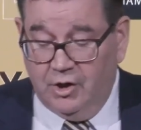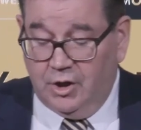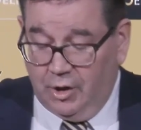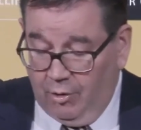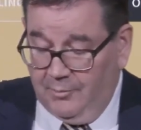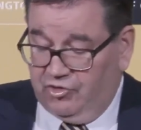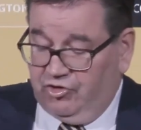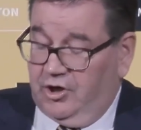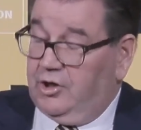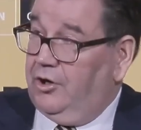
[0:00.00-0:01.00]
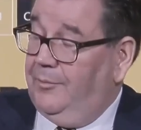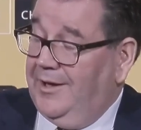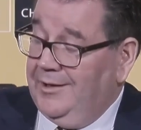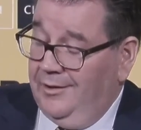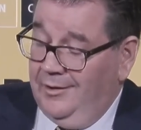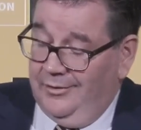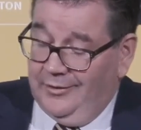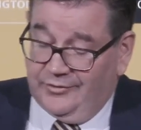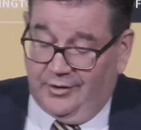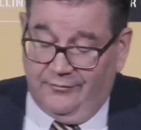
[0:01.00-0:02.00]
low-emission economy
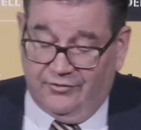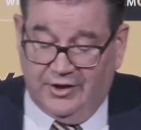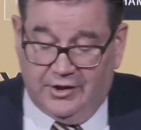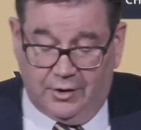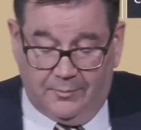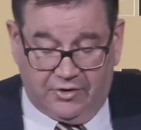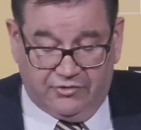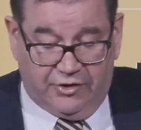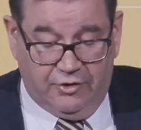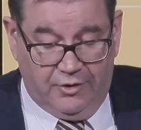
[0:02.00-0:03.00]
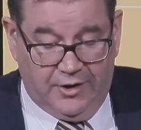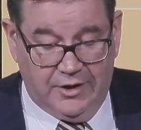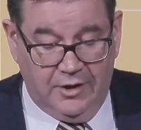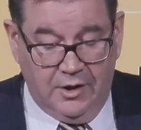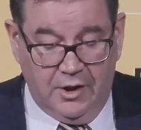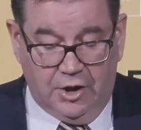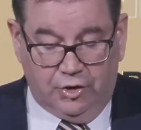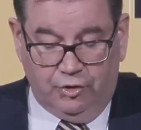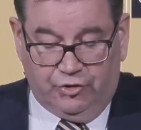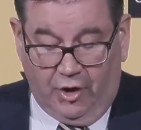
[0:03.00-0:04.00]
that delivers economic security in
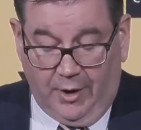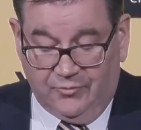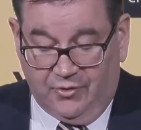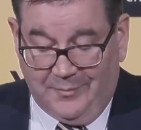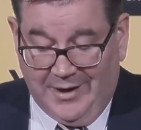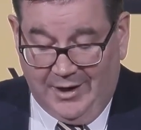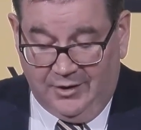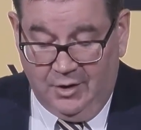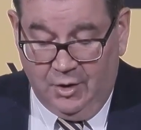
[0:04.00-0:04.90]
good times and bad.